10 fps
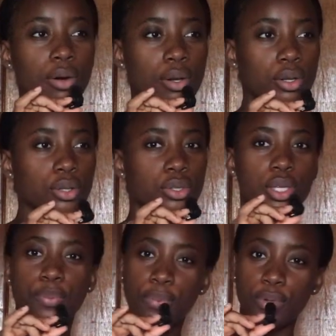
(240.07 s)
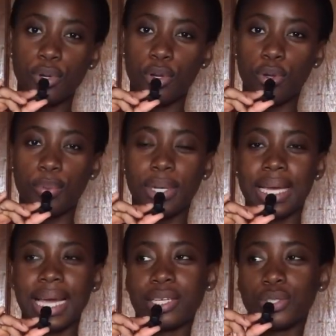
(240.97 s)
color, there was a blue color, but
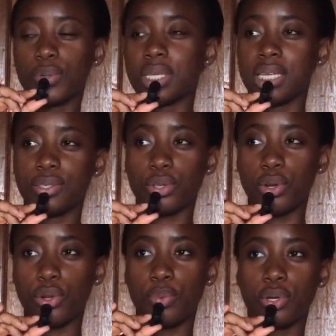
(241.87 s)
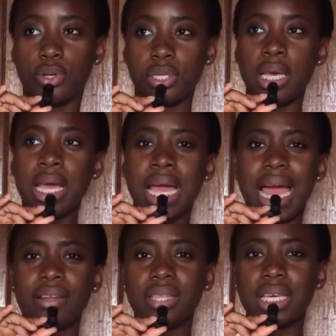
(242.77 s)
like I just wanted this color because
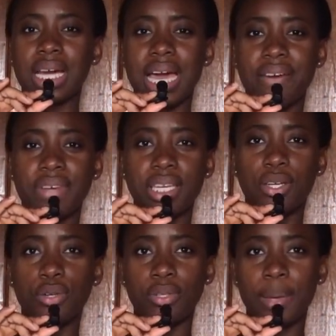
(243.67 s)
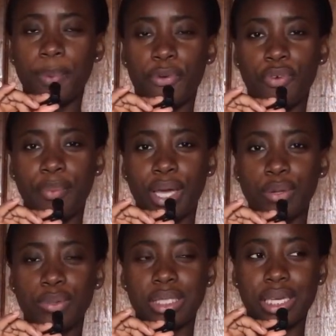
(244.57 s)
I don't think I have any clothes apart from my
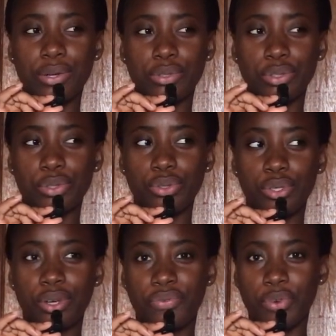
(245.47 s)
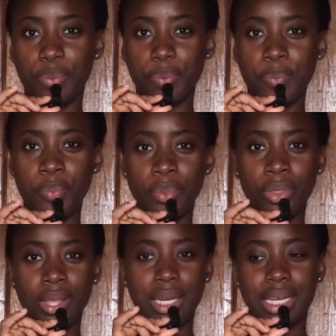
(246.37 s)
old secondary school uniform
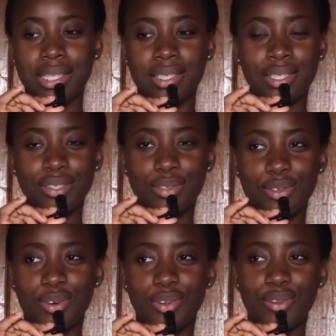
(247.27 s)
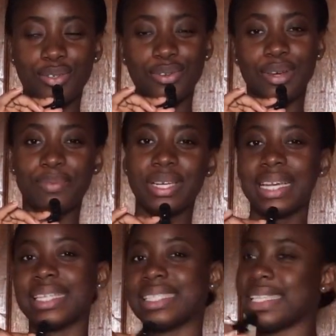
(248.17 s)
that is in this color. So I'm
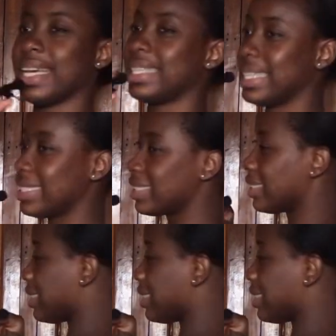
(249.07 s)
really excited. This